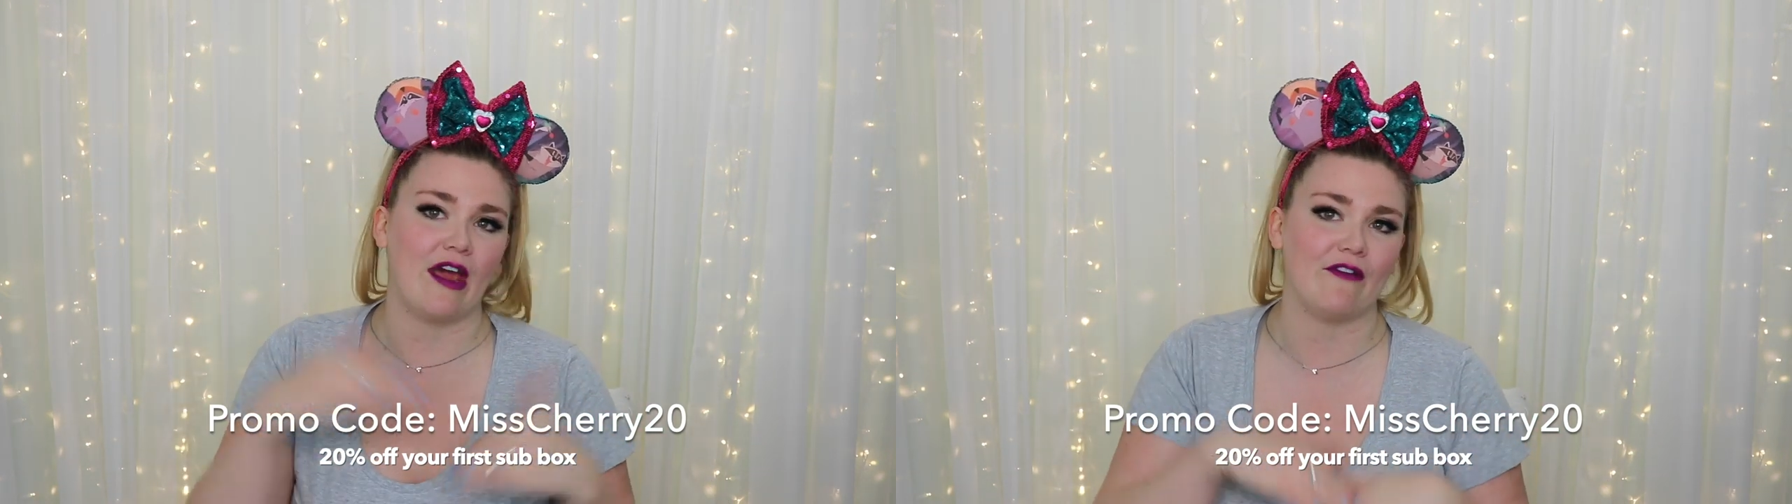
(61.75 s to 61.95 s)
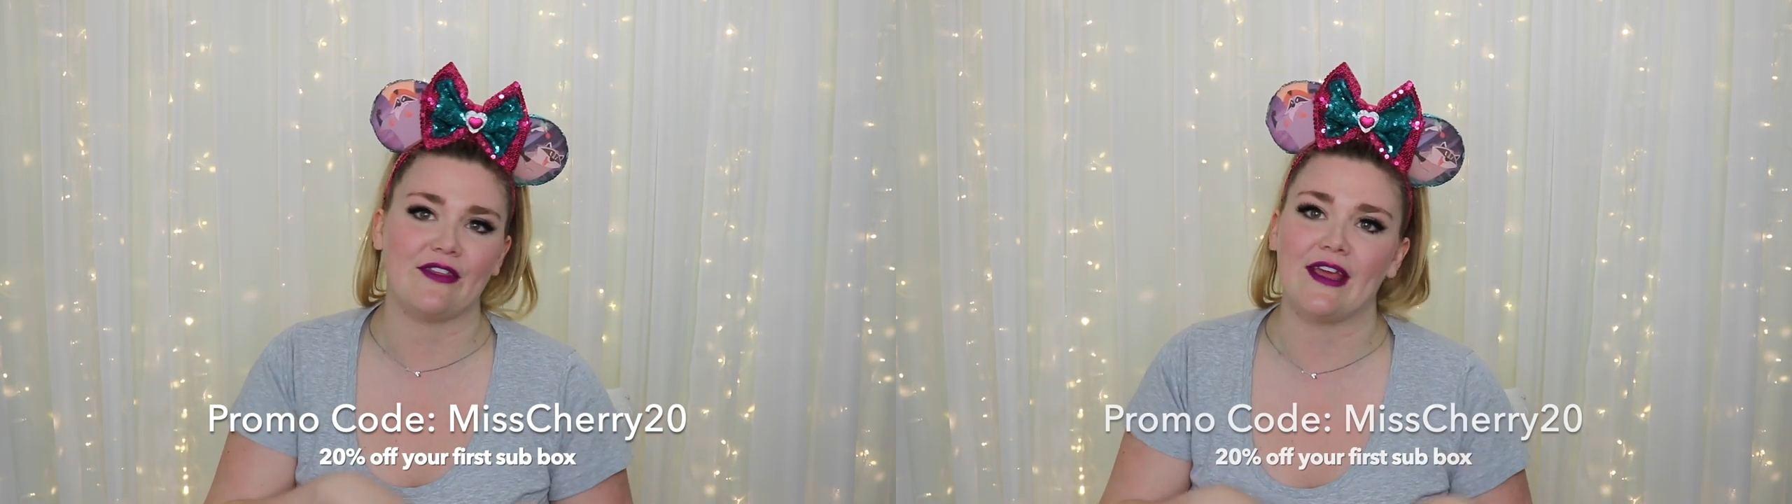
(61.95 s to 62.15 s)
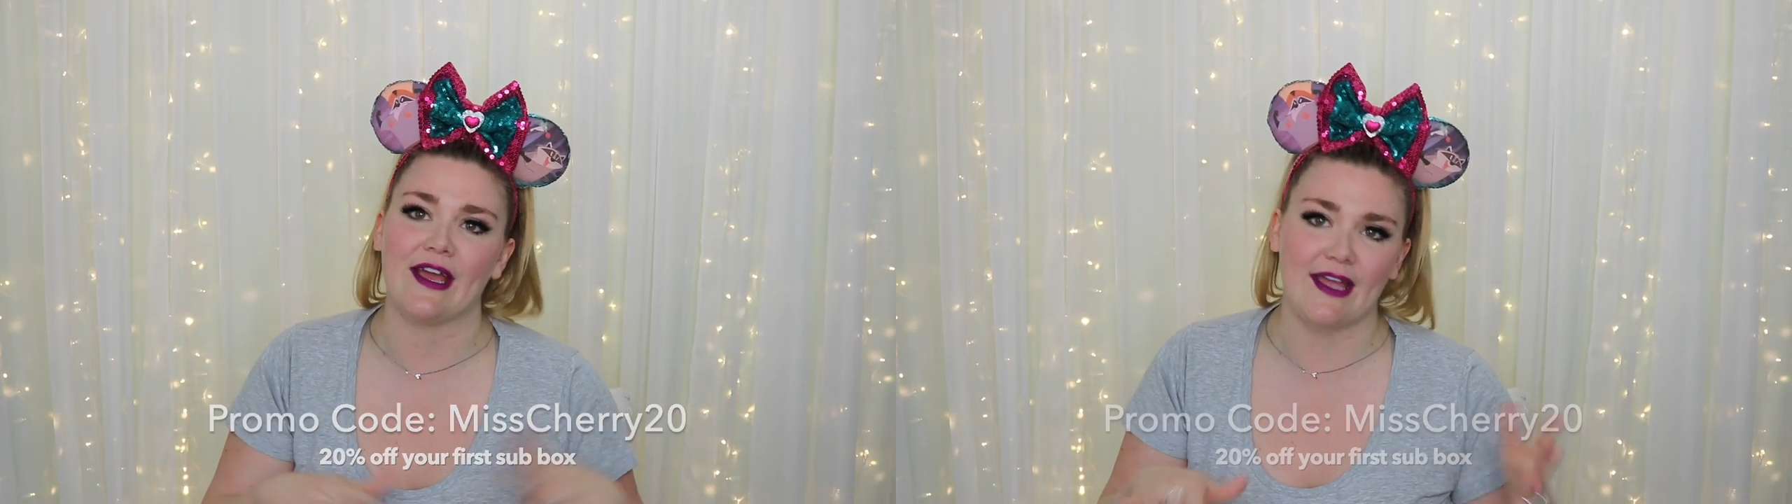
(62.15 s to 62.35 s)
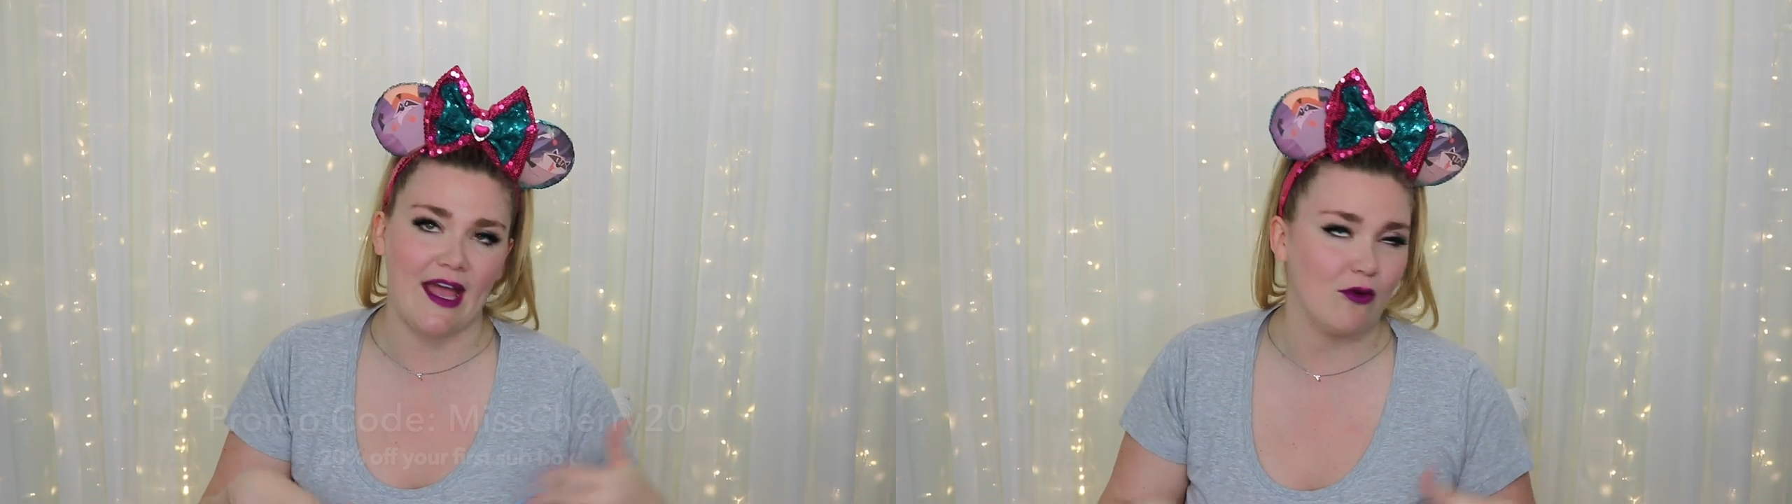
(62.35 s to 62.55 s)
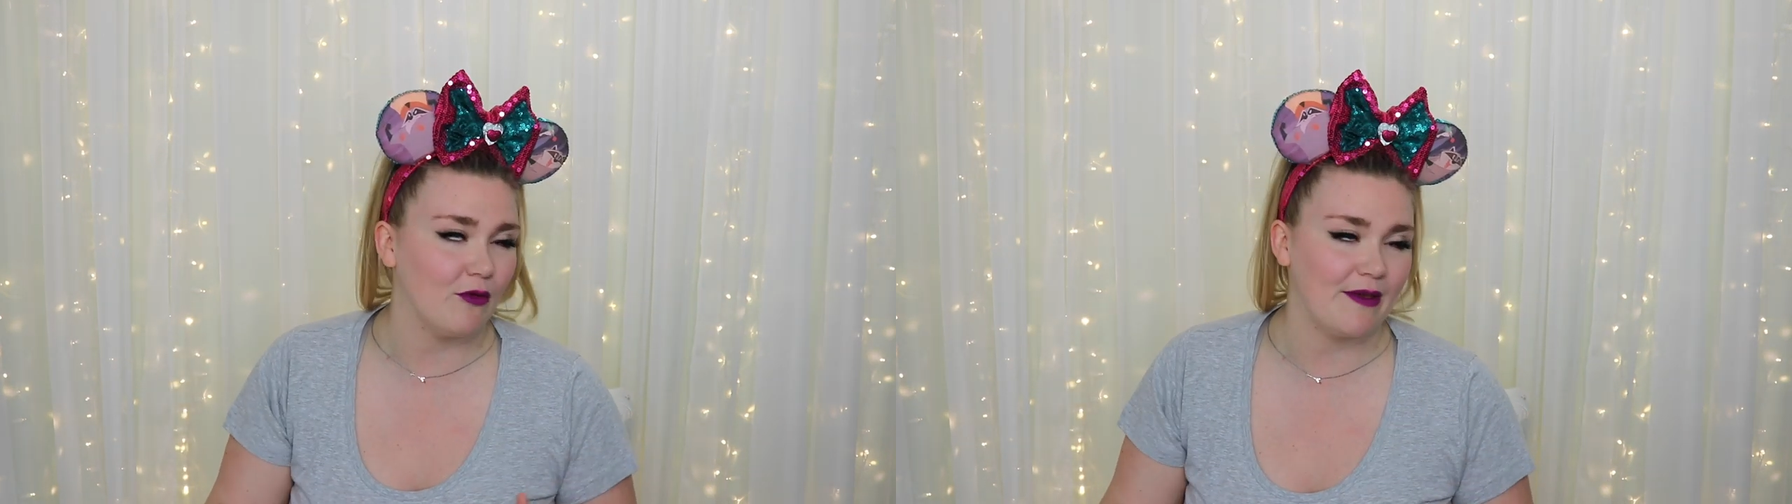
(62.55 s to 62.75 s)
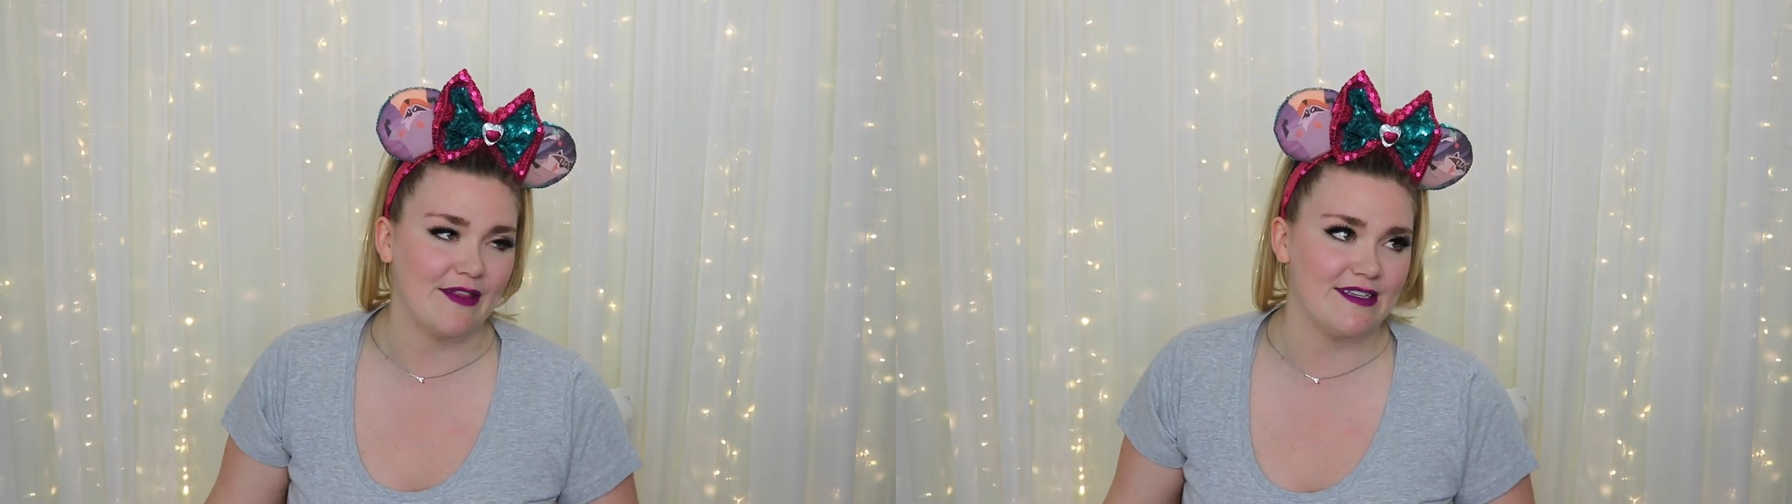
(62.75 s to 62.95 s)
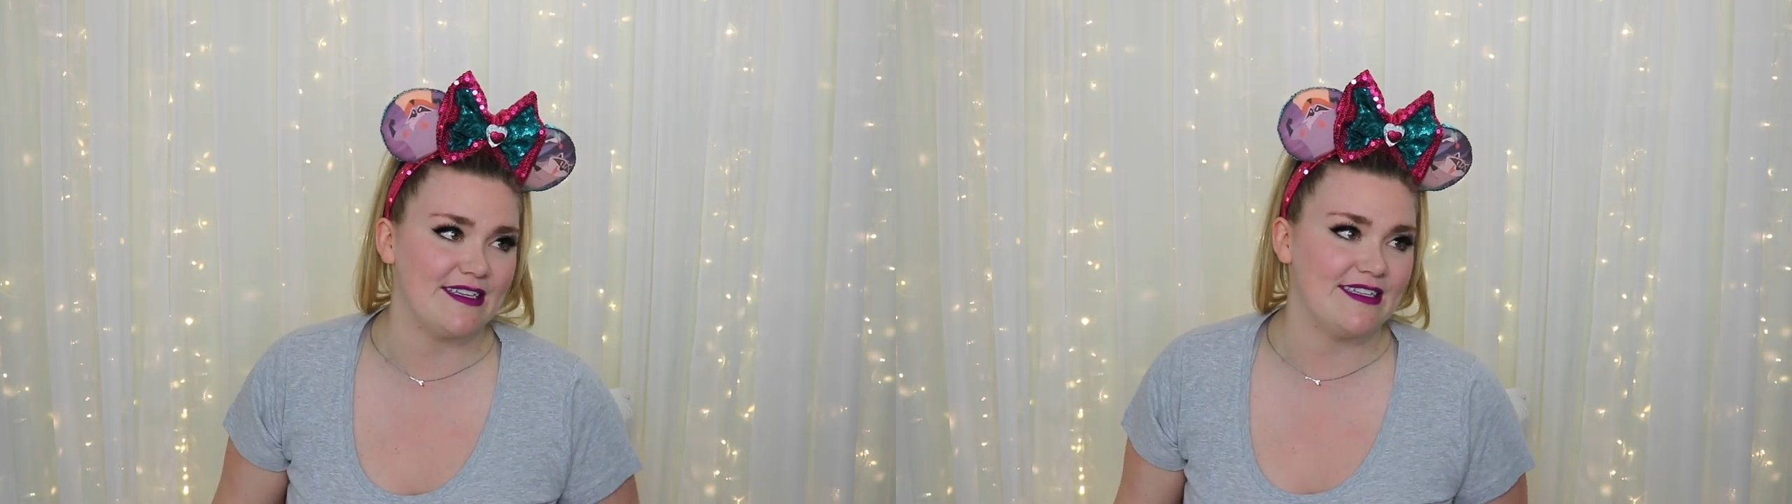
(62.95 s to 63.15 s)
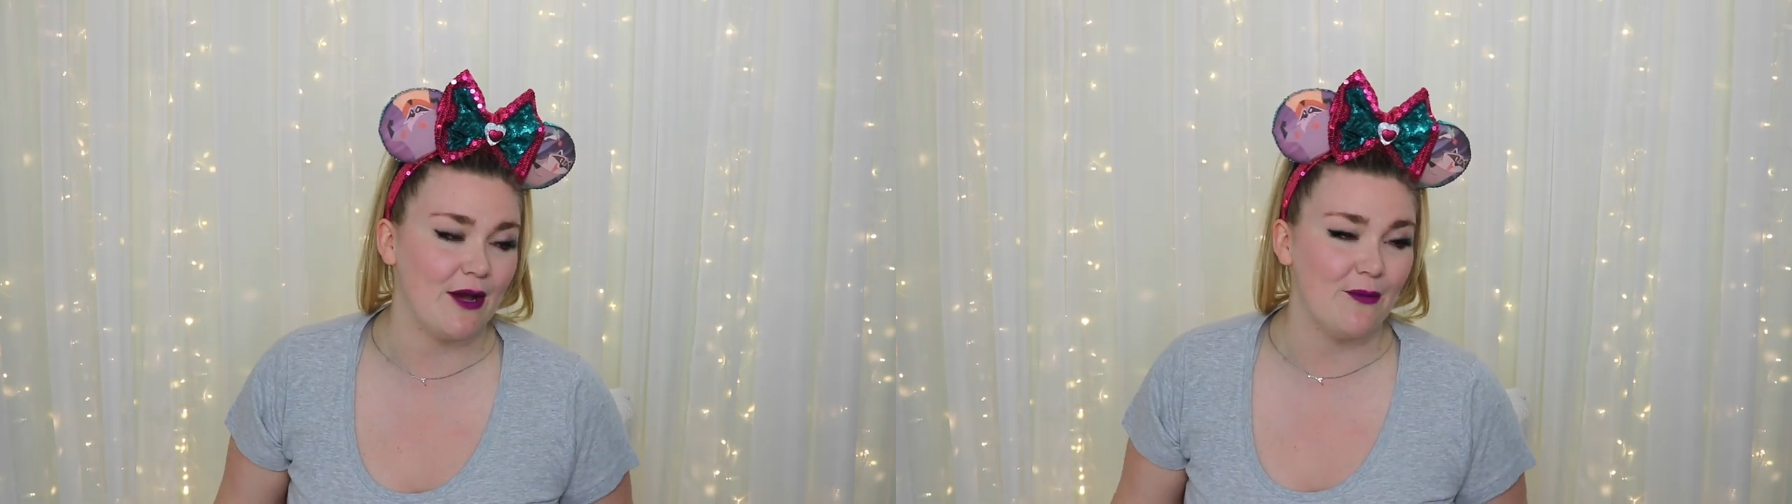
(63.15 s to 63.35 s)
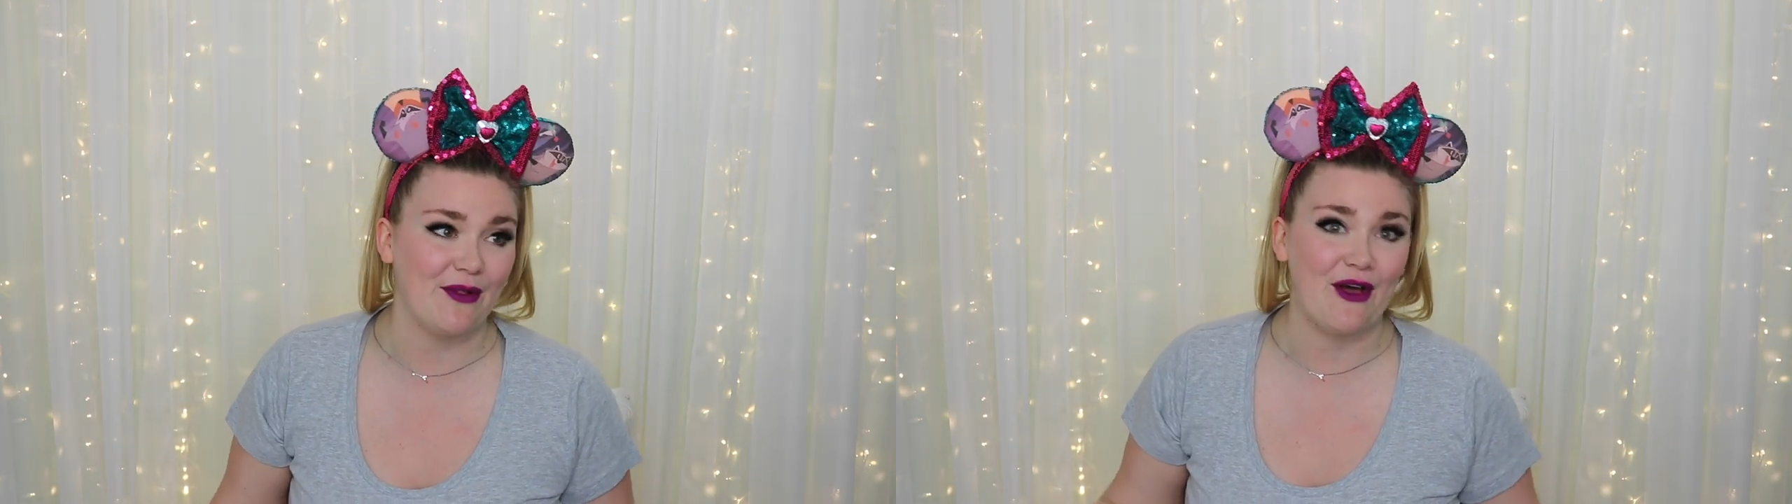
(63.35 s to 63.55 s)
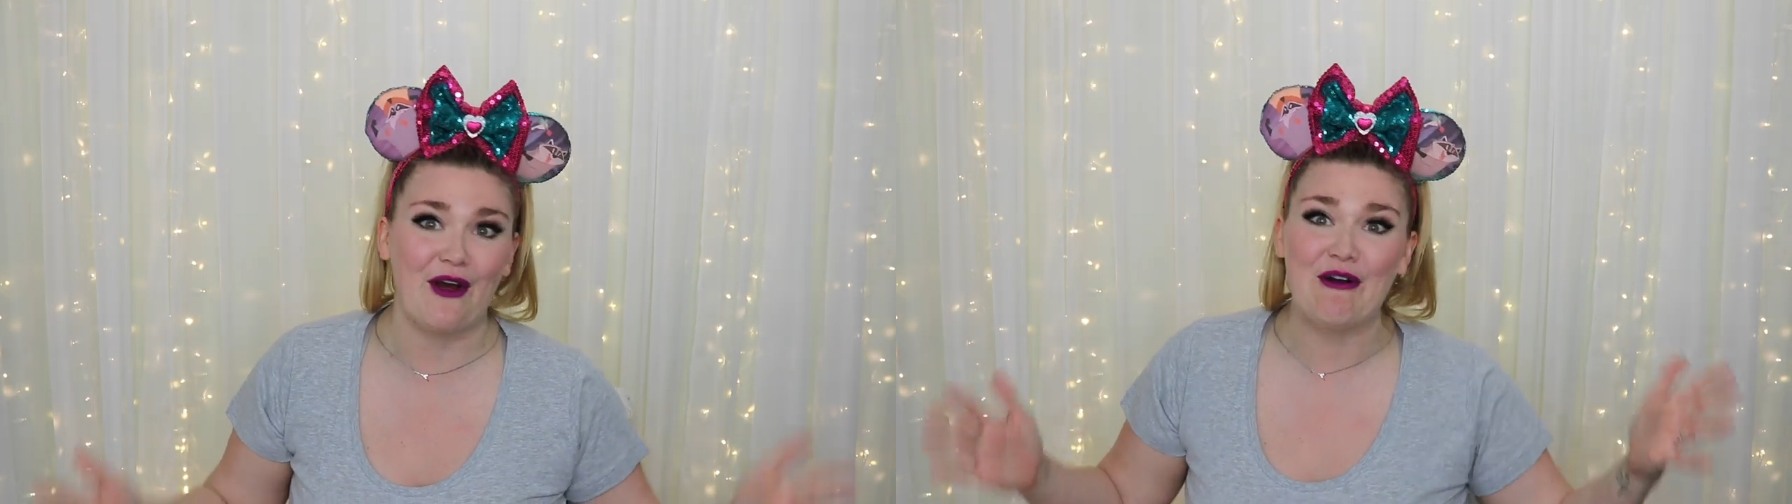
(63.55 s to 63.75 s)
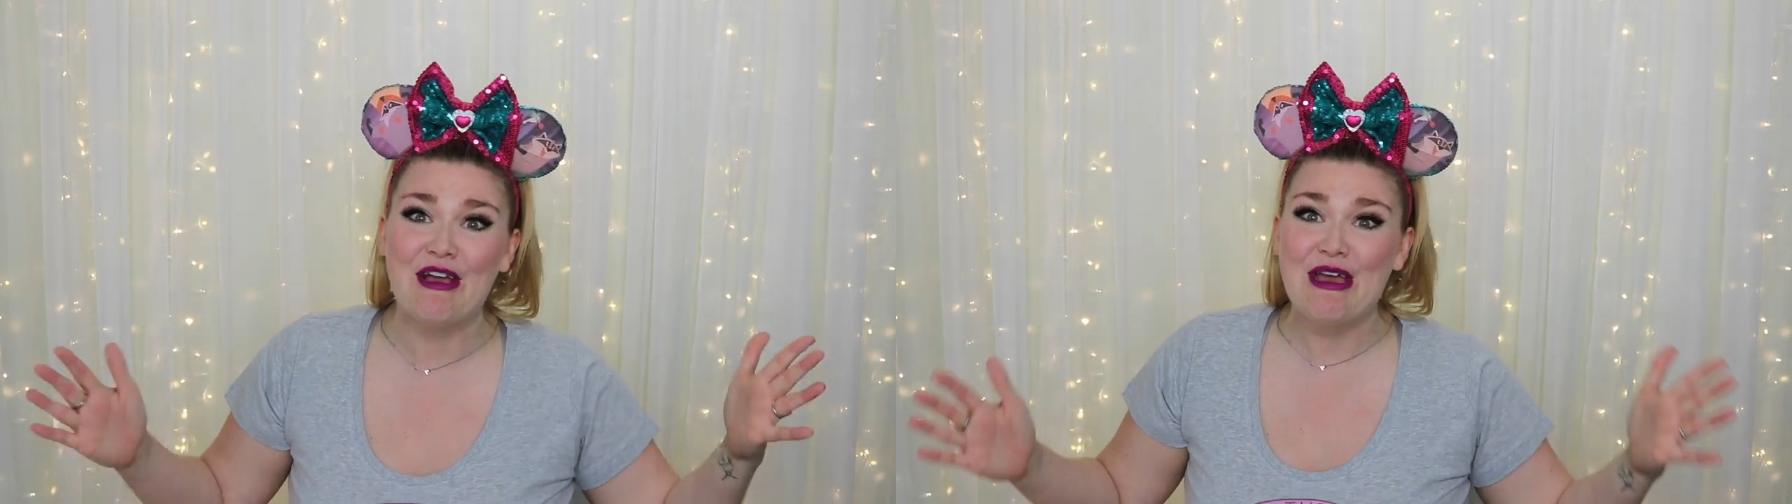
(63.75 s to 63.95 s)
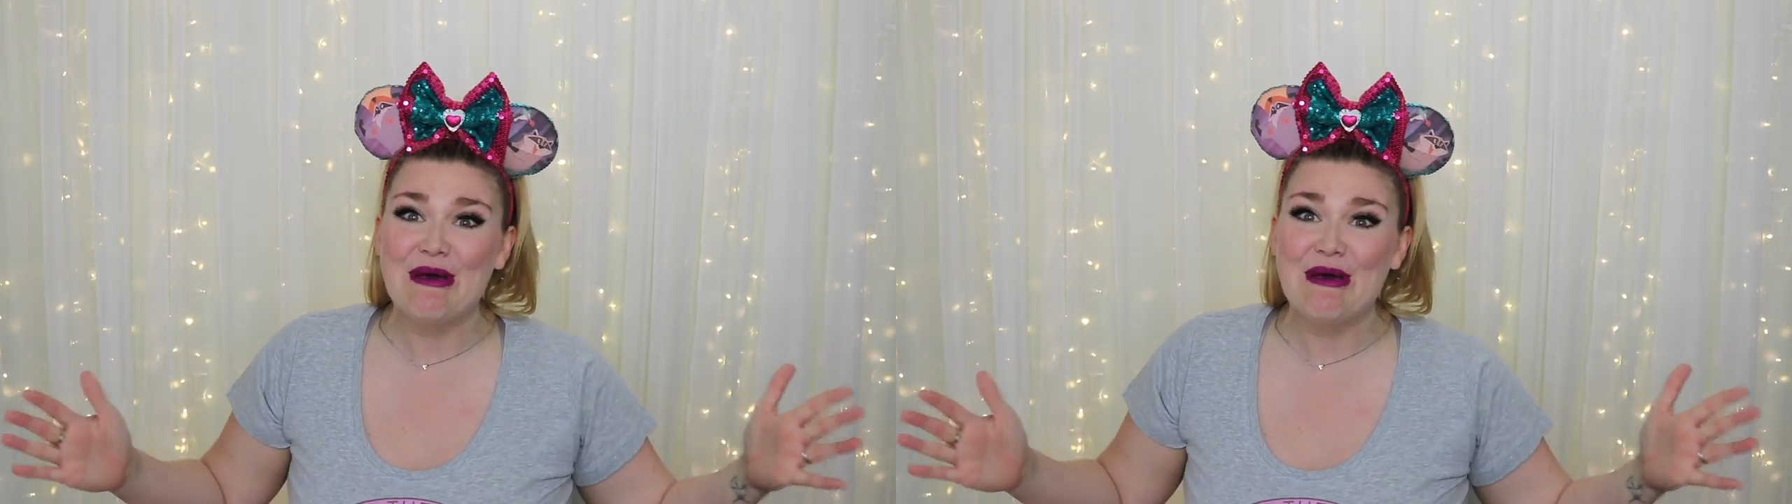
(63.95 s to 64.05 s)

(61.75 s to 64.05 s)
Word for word: everything again, will be listed down below.